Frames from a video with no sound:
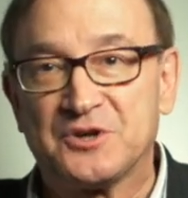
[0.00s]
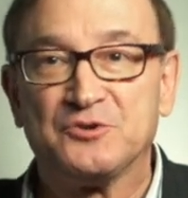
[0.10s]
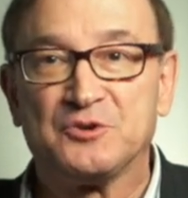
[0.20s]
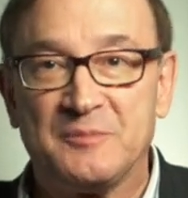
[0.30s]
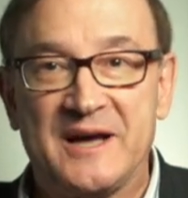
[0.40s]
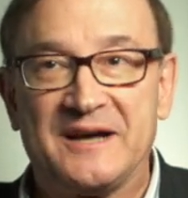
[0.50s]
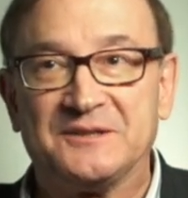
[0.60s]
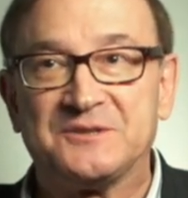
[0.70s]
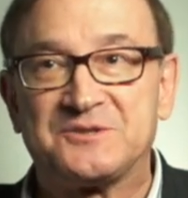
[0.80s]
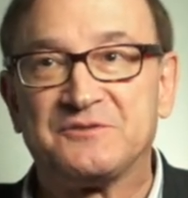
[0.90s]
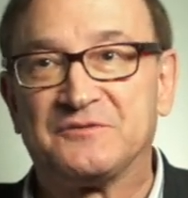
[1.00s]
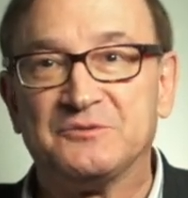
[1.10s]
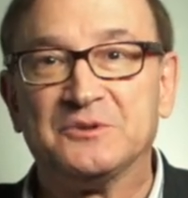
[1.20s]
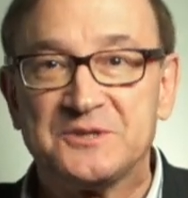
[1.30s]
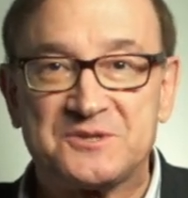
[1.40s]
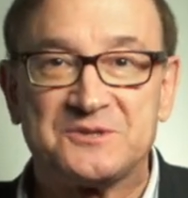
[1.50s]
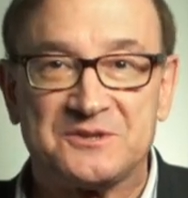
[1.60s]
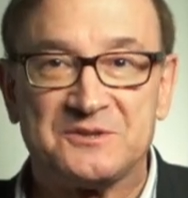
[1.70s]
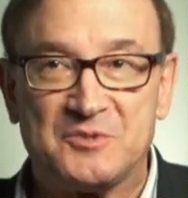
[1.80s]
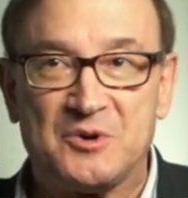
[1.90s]
tonal balance if you listen
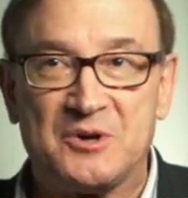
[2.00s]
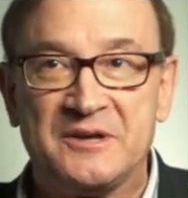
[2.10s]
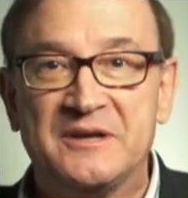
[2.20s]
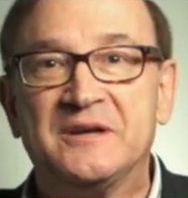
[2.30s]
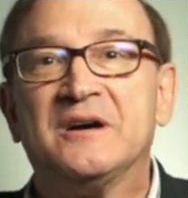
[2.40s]
to them all.